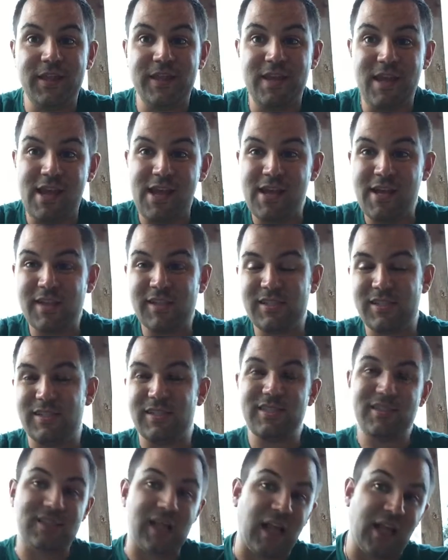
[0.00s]
things
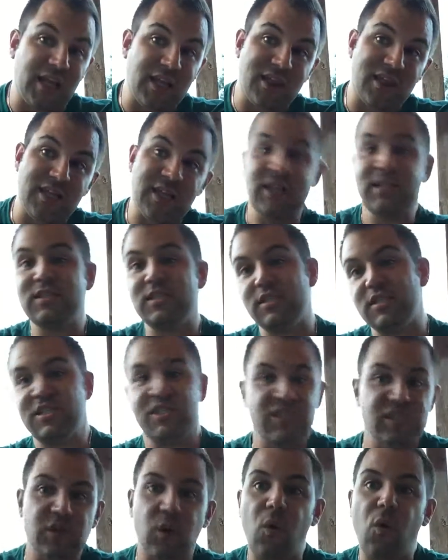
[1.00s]
and selling things in a
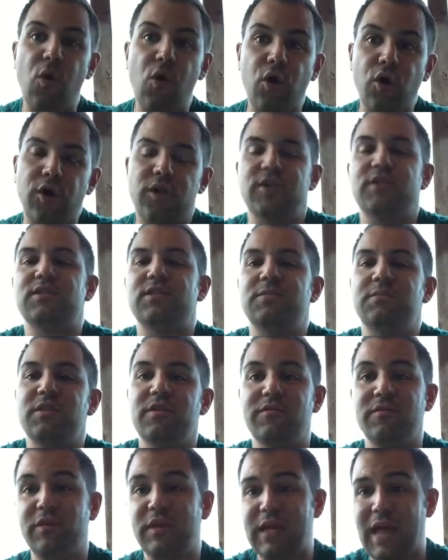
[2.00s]
store and some of
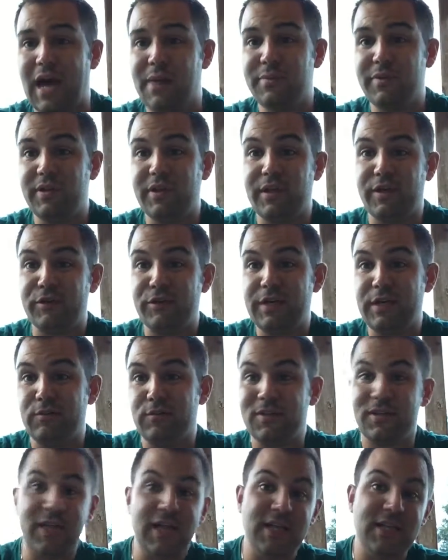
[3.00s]
the vocabulary
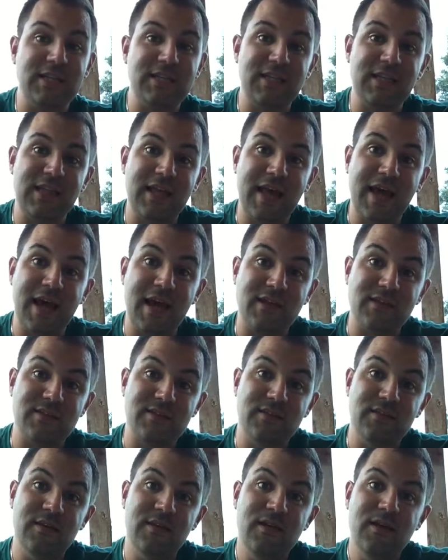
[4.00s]
related to
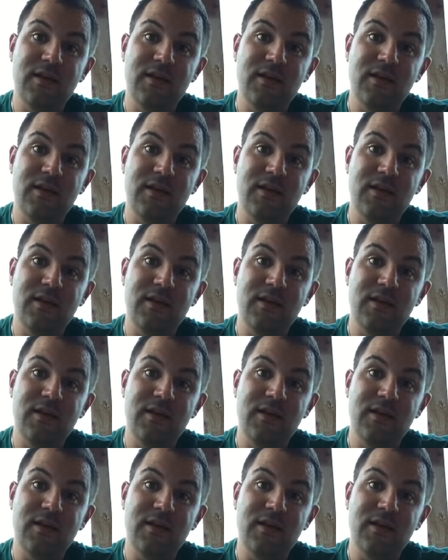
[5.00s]
that.